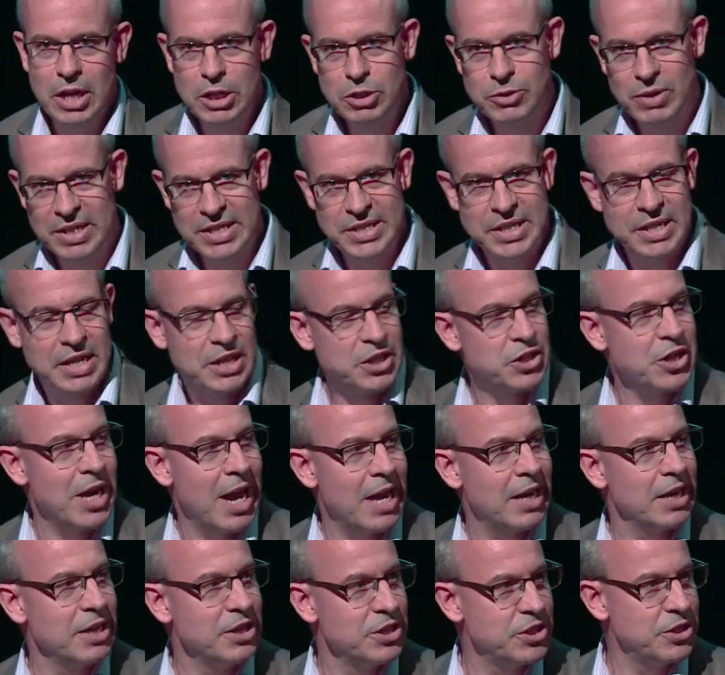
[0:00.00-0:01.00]
addressing a
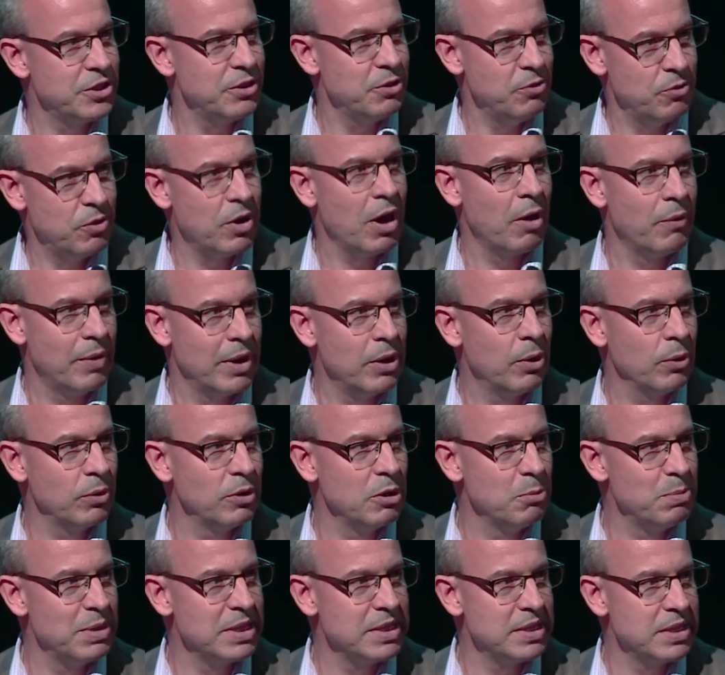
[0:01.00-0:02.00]
challenge that you've currently got
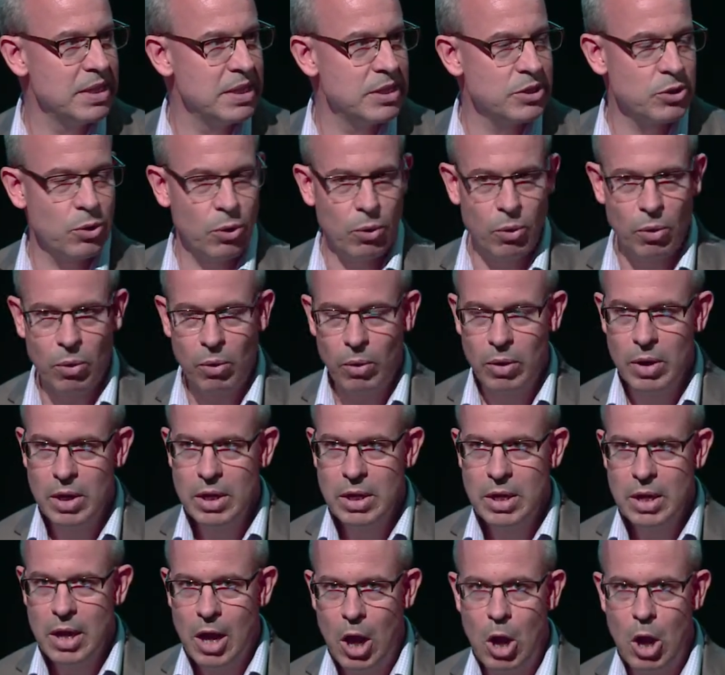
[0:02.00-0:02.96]
in the business or